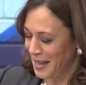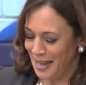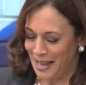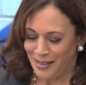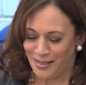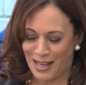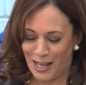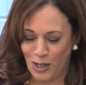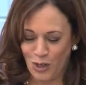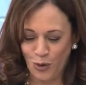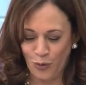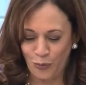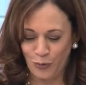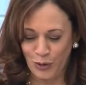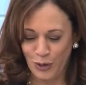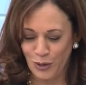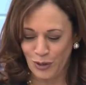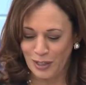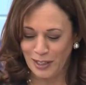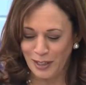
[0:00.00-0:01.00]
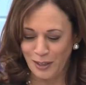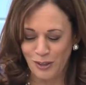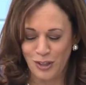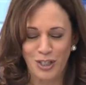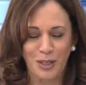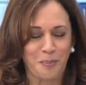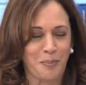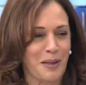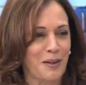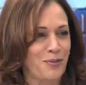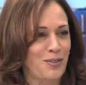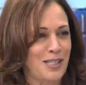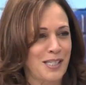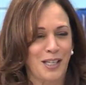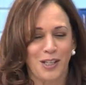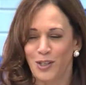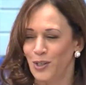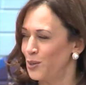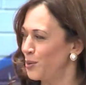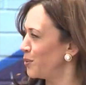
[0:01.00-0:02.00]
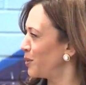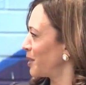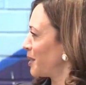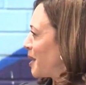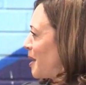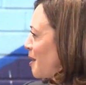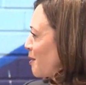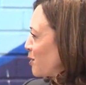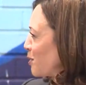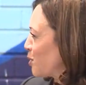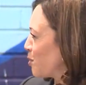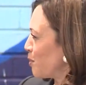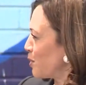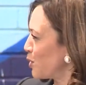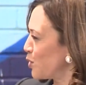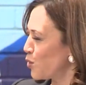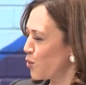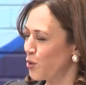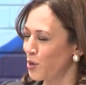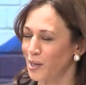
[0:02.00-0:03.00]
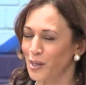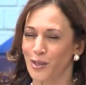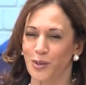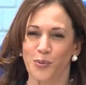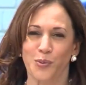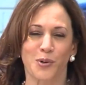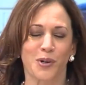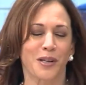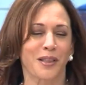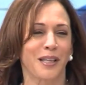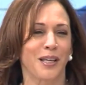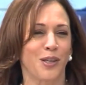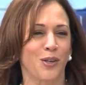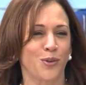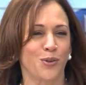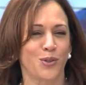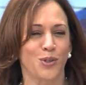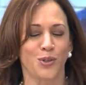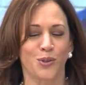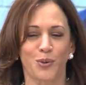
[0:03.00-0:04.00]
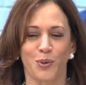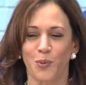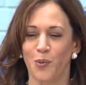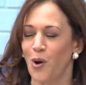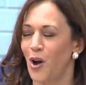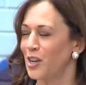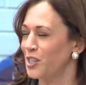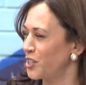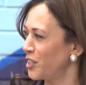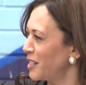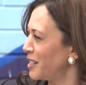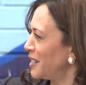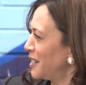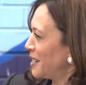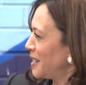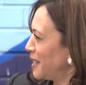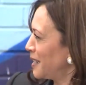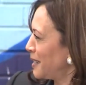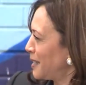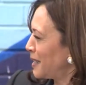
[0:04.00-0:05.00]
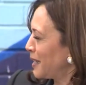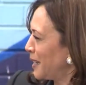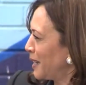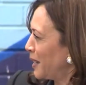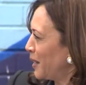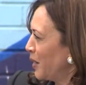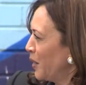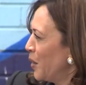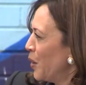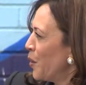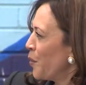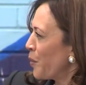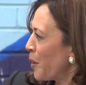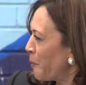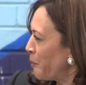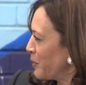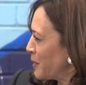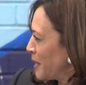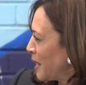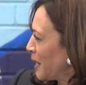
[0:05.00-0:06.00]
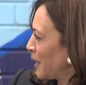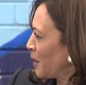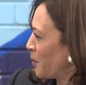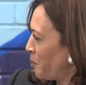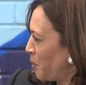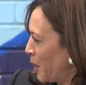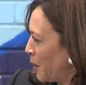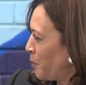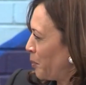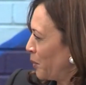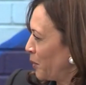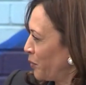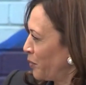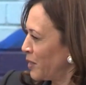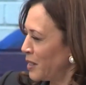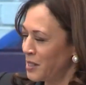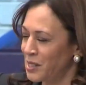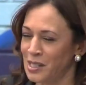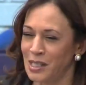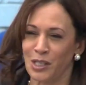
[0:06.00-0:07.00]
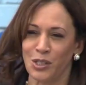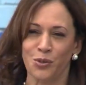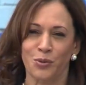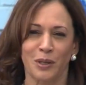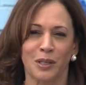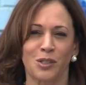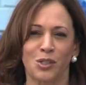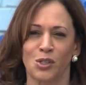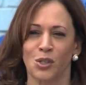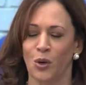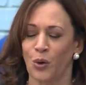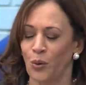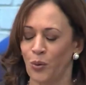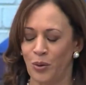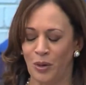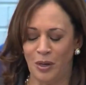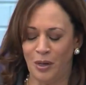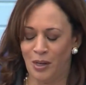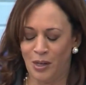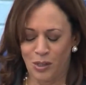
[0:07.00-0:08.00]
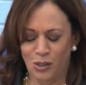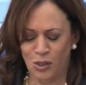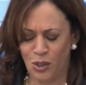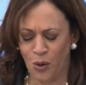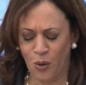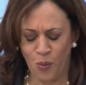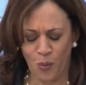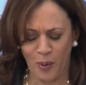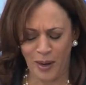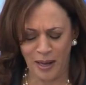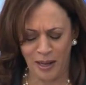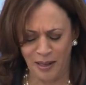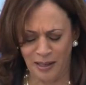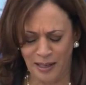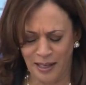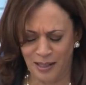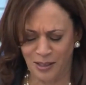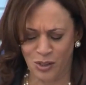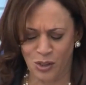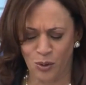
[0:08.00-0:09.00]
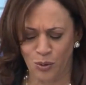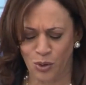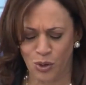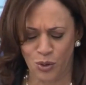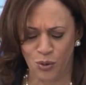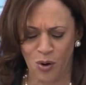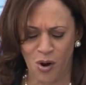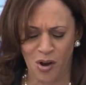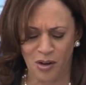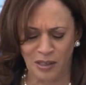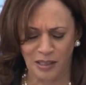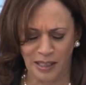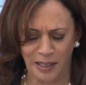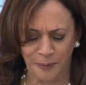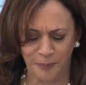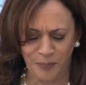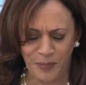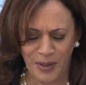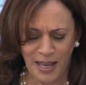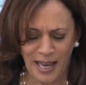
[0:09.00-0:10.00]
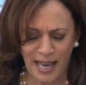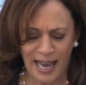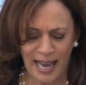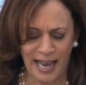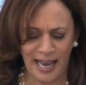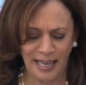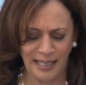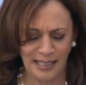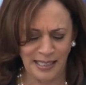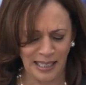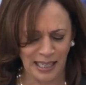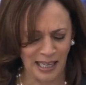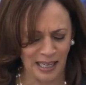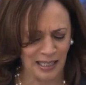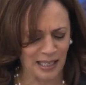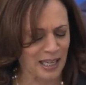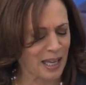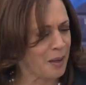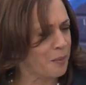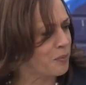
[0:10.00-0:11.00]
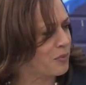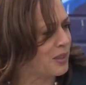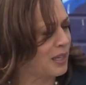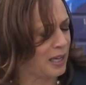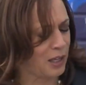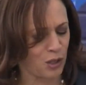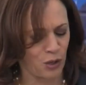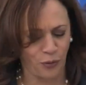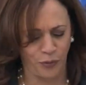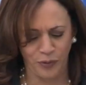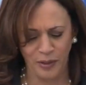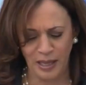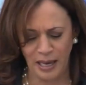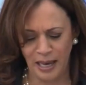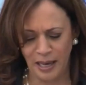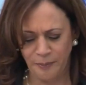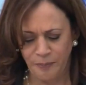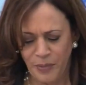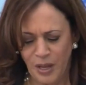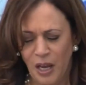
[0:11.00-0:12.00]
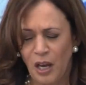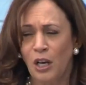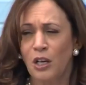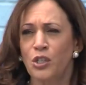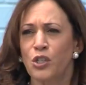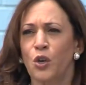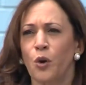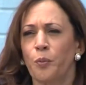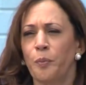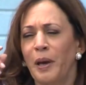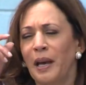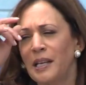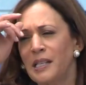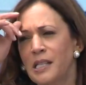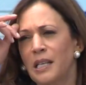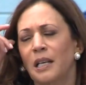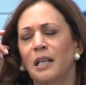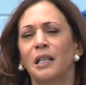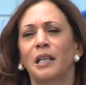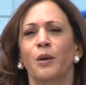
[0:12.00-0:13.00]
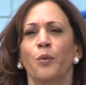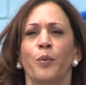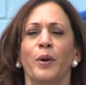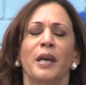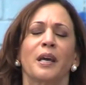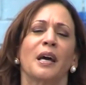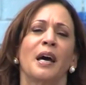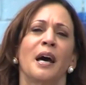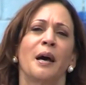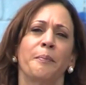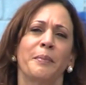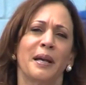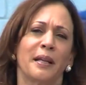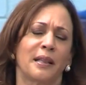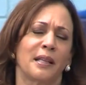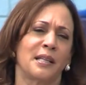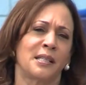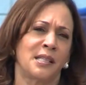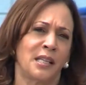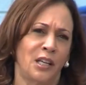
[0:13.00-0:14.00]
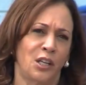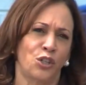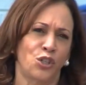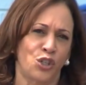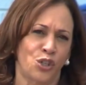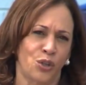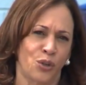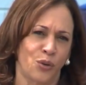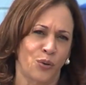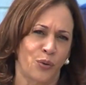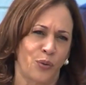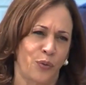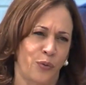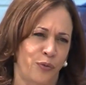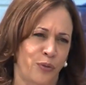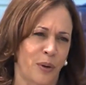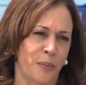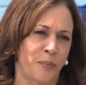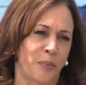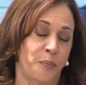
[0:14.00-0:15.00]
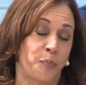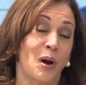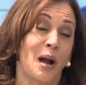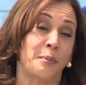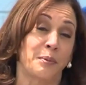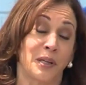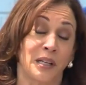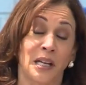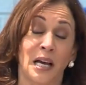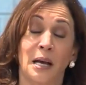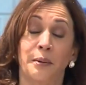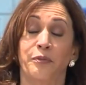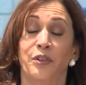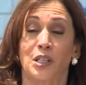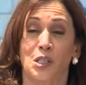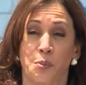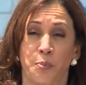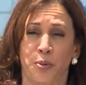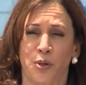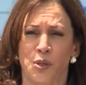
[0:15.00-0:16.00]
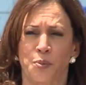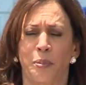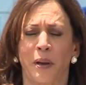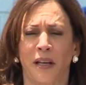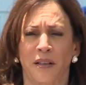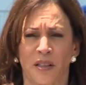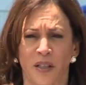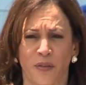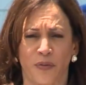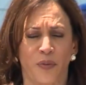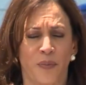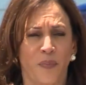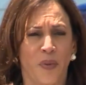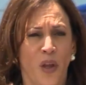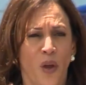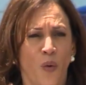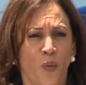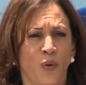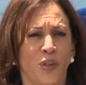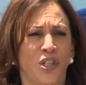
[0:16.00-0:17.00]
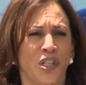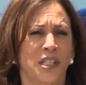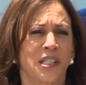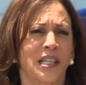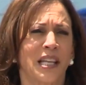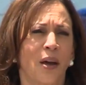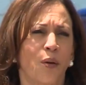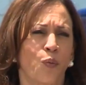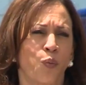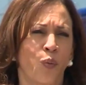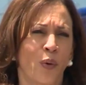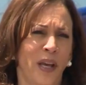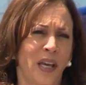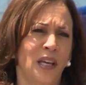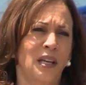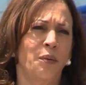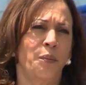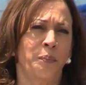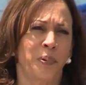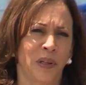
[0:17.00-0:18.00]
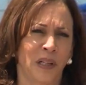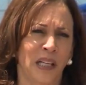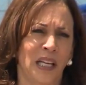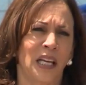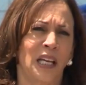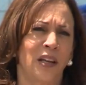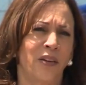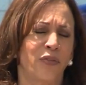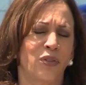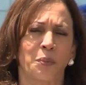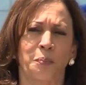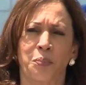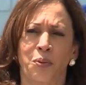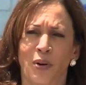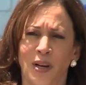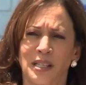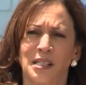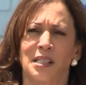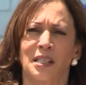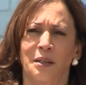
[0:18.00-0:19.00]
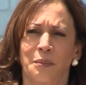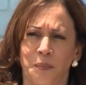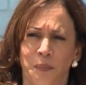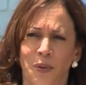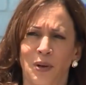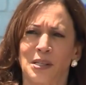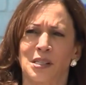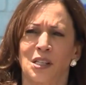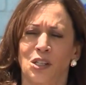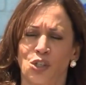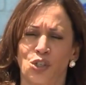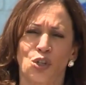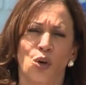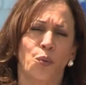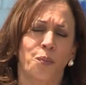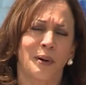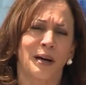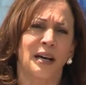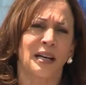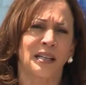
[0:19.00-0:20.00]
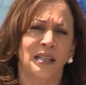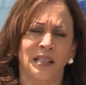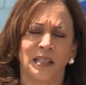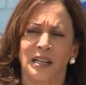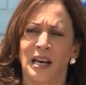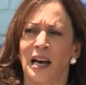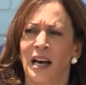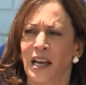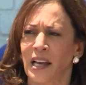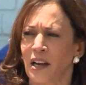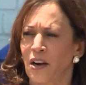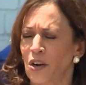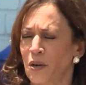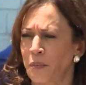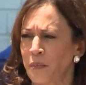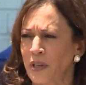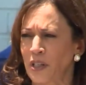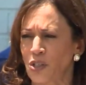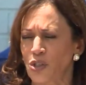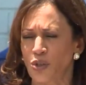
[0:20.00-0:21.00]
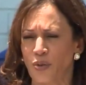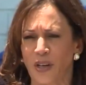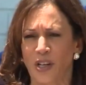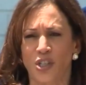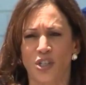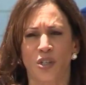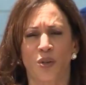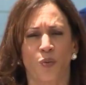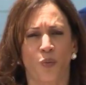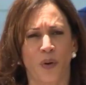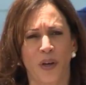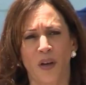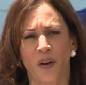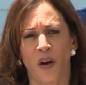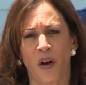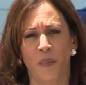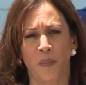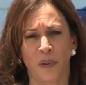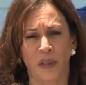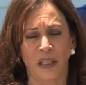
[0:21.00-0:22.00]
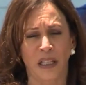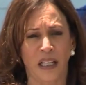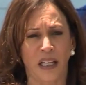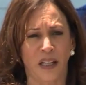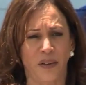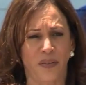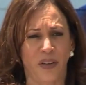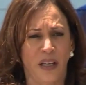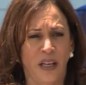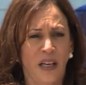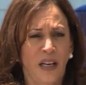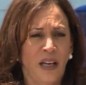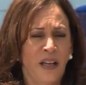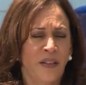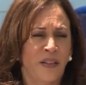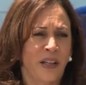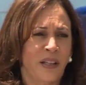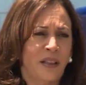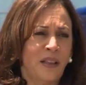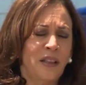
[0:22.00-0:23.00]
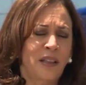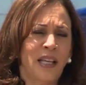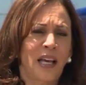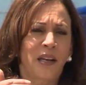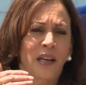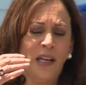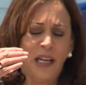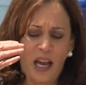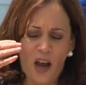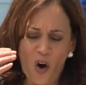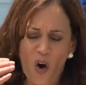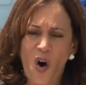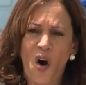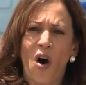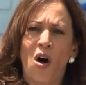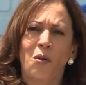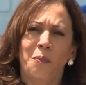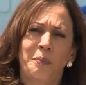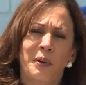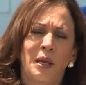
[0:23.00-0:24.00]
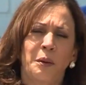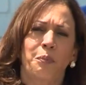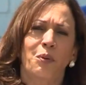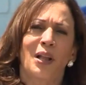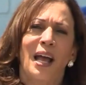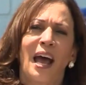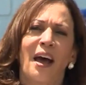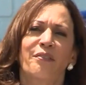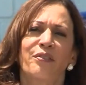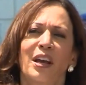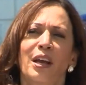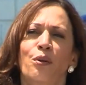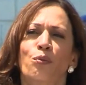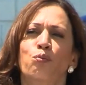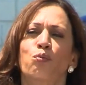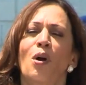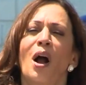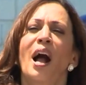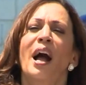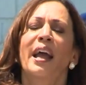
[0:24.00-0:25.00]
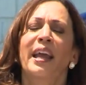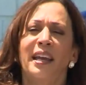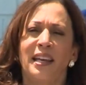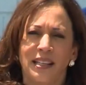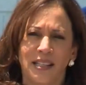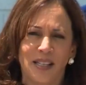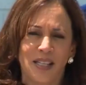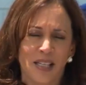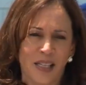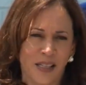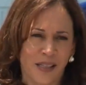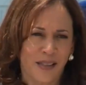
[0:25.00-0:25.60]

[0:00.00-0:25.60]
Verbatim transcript: thank you for your leadership. I've seen you and Congressman Doyle, the work that you do in Washington, D.C., representing the people of this district so, so well and so strongly. And again, Kim, thank you for that. So basically, we come at this issue from probably an obvious perspective, which is that we believe the president, President Joe Biden, and I, our administration, we all believe that, that all people have a right